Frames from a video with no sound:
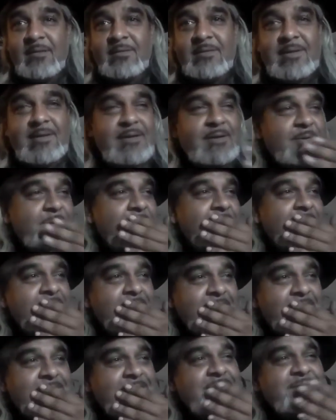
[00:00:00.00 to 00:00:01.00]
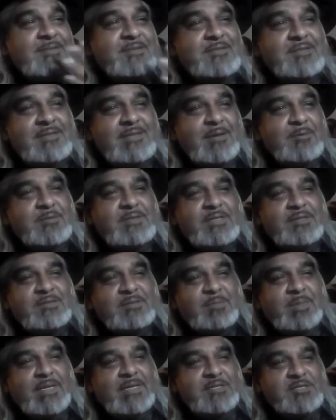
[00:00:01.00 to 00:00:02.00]
You know, there used to
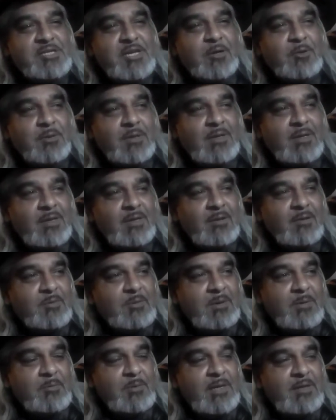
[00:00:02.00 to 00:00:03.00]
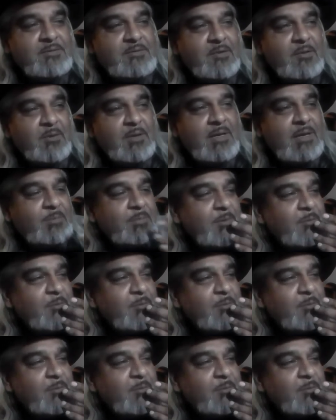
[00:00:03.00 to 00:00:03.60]
be a joke when I was growing up.